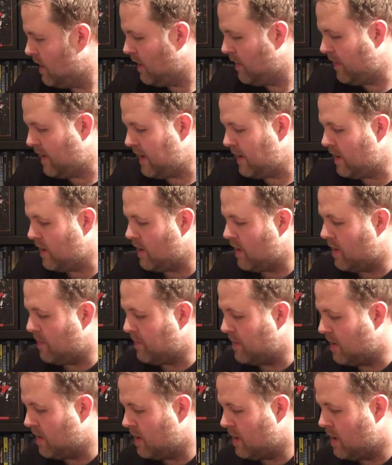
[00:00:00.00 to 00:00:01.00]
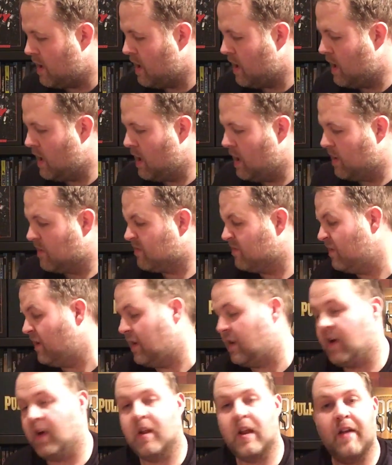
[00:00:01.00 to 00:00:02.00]
And then, um,
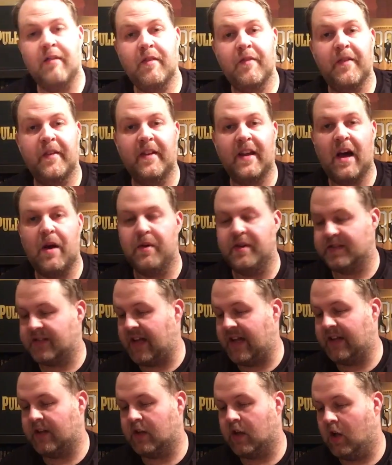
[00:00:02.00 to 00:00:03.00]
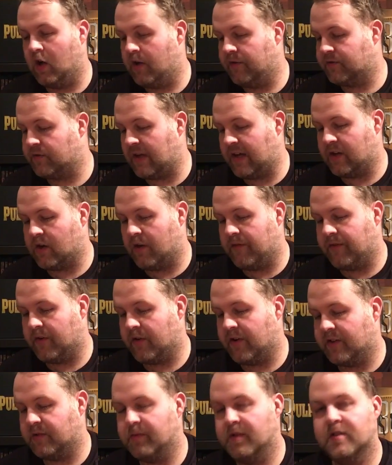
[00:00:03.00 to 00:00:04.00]
well, everything now is like clothes that I got for
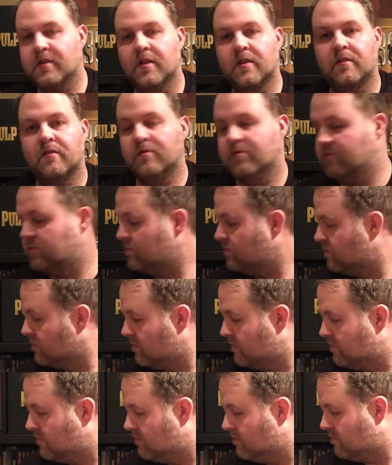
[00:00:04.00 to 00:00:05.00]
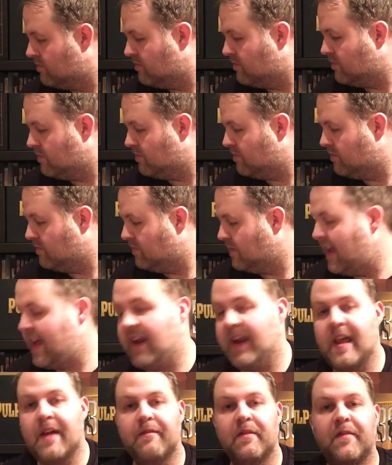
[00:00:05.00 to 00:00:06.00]
Christmas and
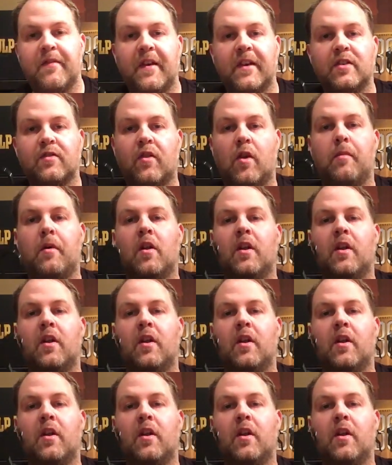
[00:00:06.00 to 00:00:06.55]
nearly everything's from